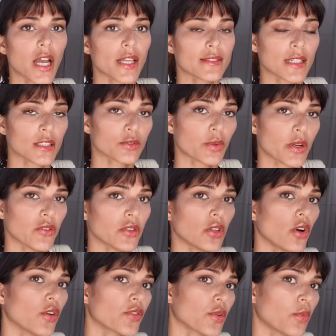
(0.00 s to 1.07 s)
and that's where a
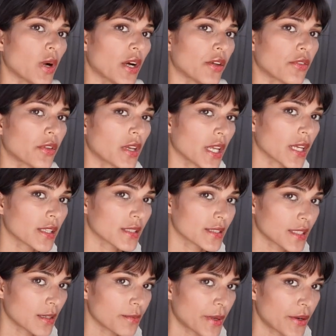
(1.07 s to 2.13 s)
lot of the wealth in
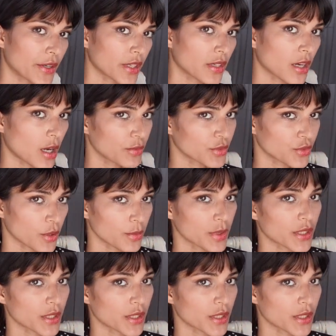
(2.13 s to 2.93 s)
England and America comes from,